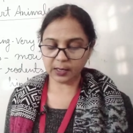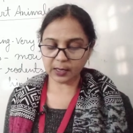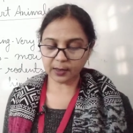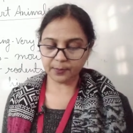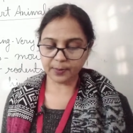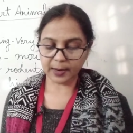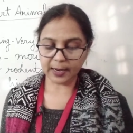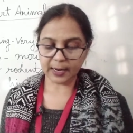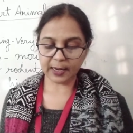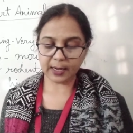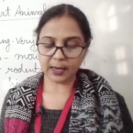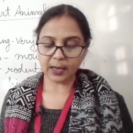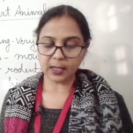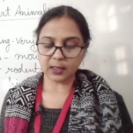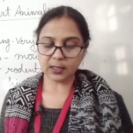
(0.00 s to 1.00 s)

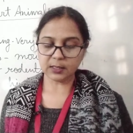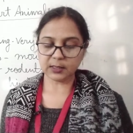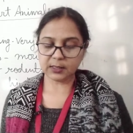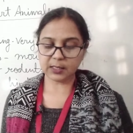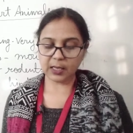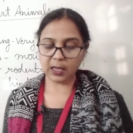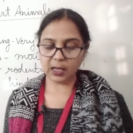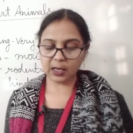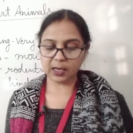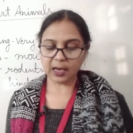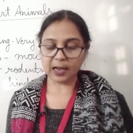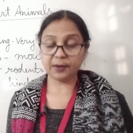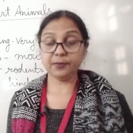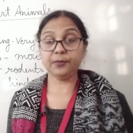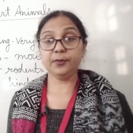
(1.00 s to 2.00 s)
nearby, the snake
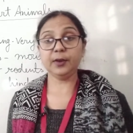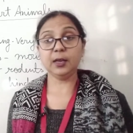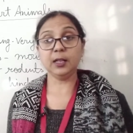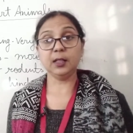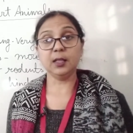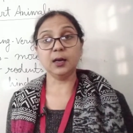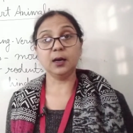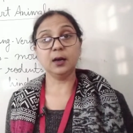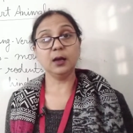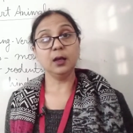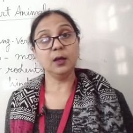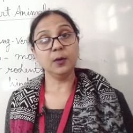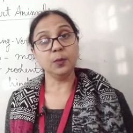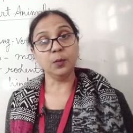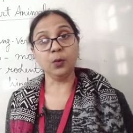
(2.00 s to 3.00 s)
can feel
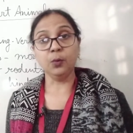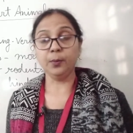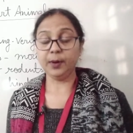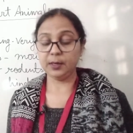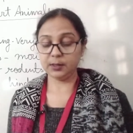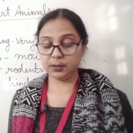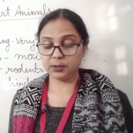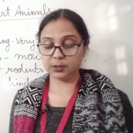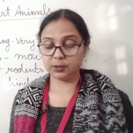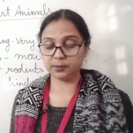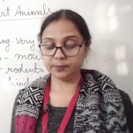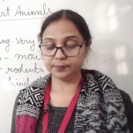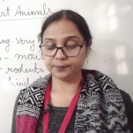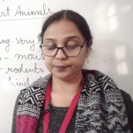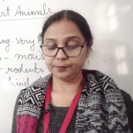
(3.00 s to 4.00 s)
the movement.
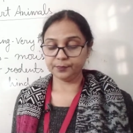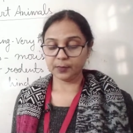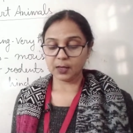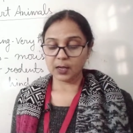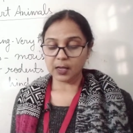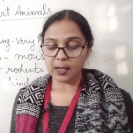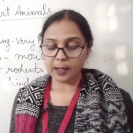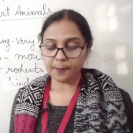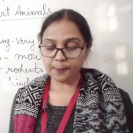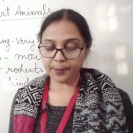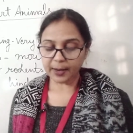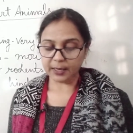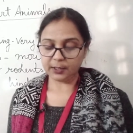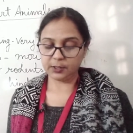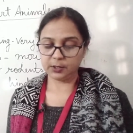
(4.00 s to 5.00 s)

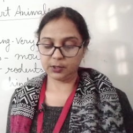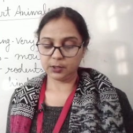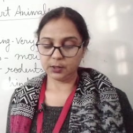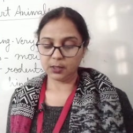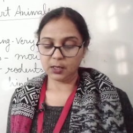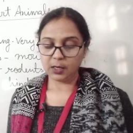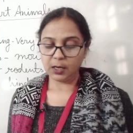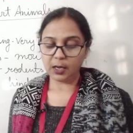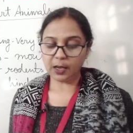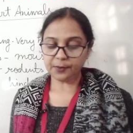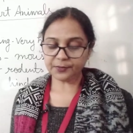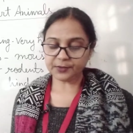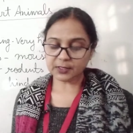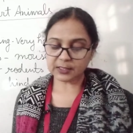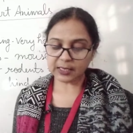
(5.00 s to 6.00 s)
But
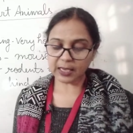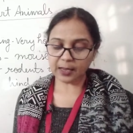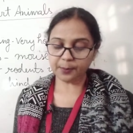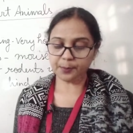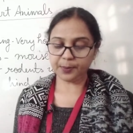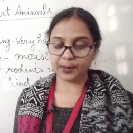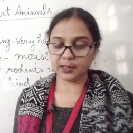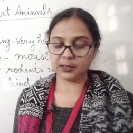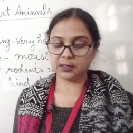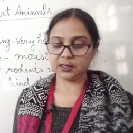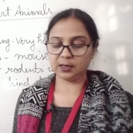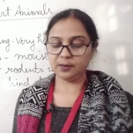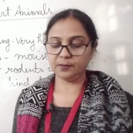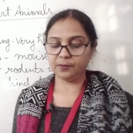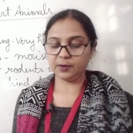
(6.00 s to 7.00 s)
if same
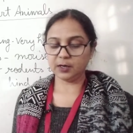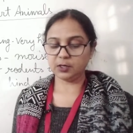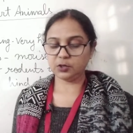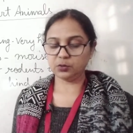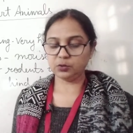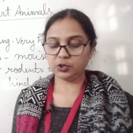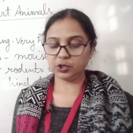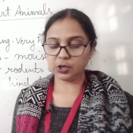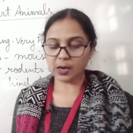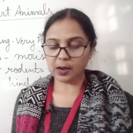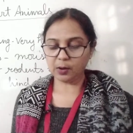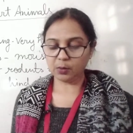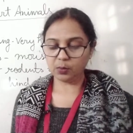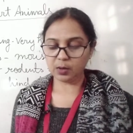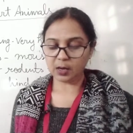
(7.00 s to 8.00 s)
person were to
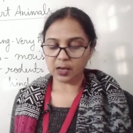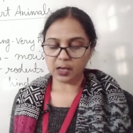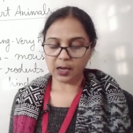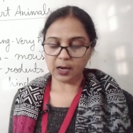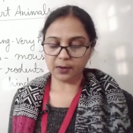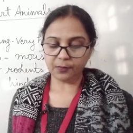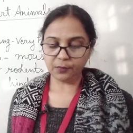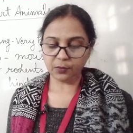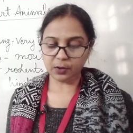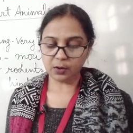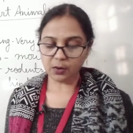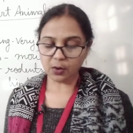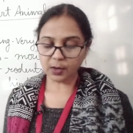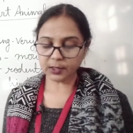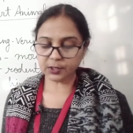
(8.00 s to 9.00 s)
shout, it
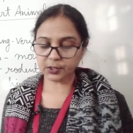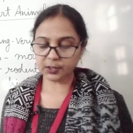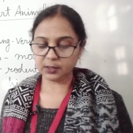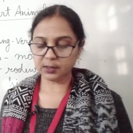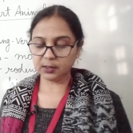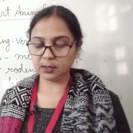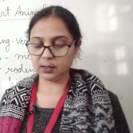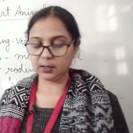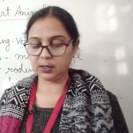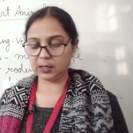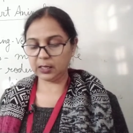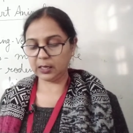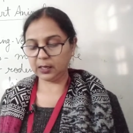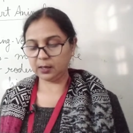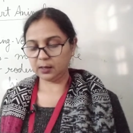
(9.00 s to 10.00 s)
would not hear a
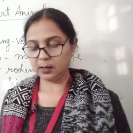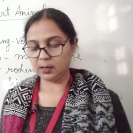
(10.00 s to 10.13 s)
thing.